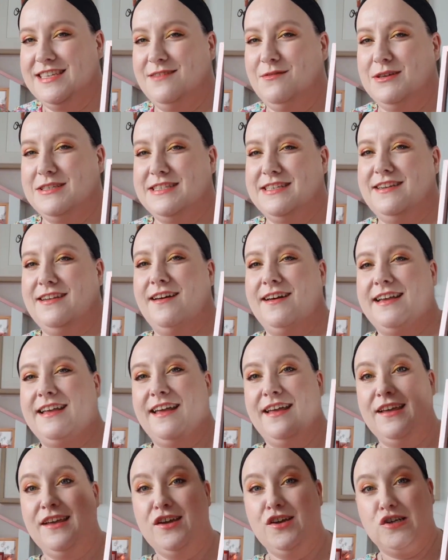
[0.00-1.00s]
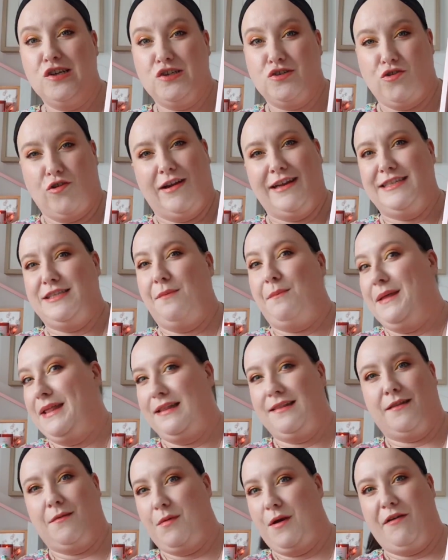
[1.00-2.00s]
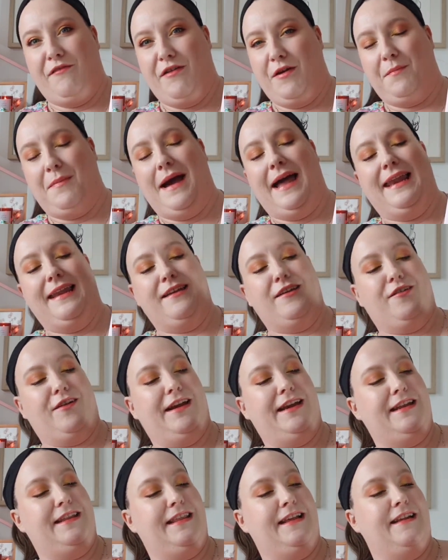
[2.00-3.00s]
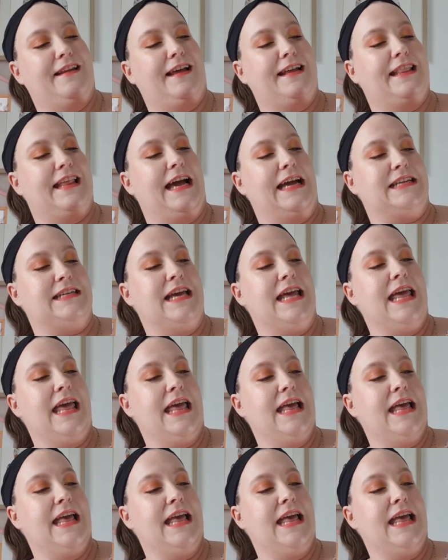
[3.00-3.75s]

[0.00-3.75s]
I wasn't like trying to build the perfect palette or anything like that.